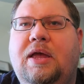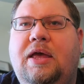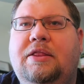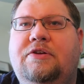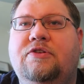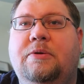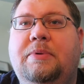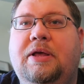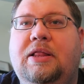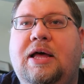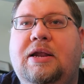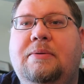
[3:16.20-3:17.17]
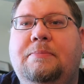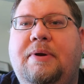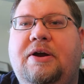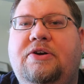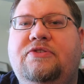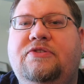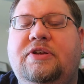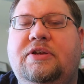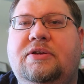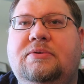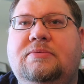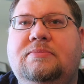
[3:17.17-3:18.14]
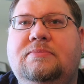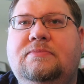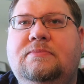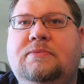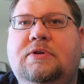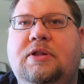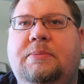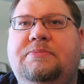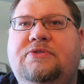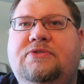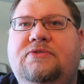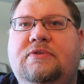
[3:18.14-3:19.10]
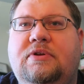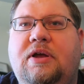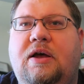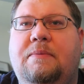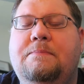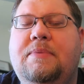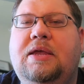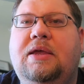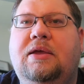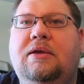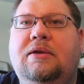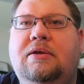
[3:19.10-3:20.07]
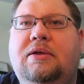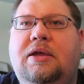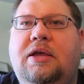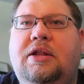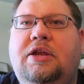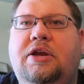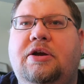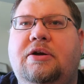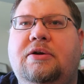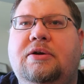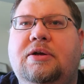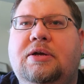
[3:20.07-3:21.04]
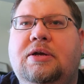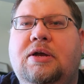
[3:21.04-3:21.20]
there's going to be a lot of embarrassing clips of me in here,